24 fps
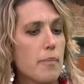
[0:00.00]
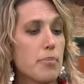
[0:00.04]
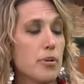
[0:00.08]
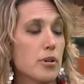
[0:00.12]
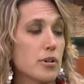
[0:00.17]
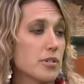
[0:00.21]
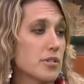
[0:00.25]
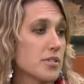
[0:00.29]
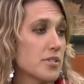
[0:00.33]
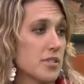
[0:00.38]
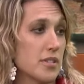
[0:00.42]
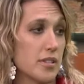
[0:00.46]

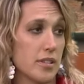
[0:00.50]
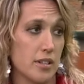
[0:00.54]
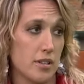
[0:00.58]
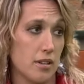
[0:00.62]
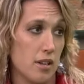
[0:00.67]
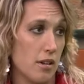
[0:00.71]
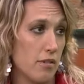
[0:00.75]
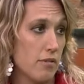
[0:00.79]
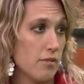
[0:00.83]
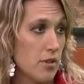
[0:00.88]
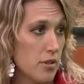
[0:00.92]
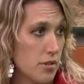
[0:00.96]
personally
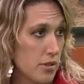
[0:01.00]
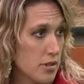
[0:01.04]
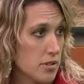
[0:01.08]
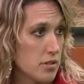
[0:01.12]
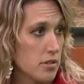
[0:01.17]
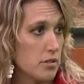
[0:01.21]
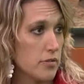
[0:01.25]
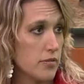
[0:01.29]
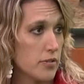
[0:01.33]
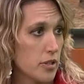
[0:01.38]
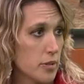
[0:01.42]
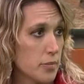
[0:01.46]
love the
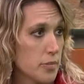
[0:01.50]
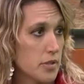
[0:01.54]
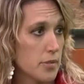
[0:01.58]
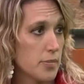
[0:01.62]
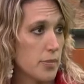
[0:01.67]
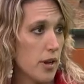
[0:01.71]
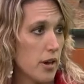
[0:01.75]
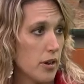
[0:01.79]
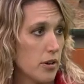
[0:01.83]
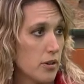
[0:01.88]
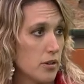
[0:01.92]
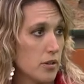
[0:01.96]
Thistle Farms
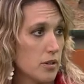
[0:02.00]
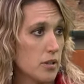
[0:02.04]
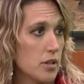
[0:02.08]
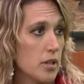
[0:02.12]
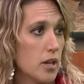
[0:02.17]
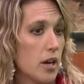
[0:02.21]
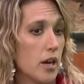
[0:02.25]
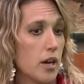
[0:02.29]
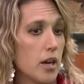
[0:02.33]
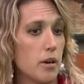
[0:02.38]
model.